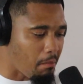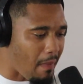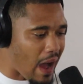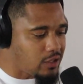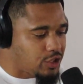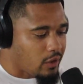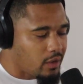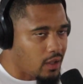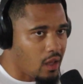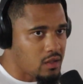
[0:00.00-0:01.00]
my
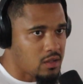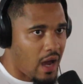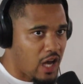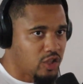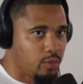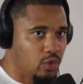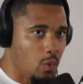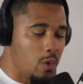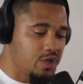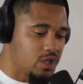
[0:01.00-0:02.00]
journey into
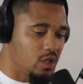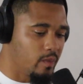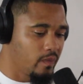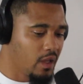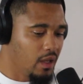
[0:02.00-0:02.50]
entrepreneurship,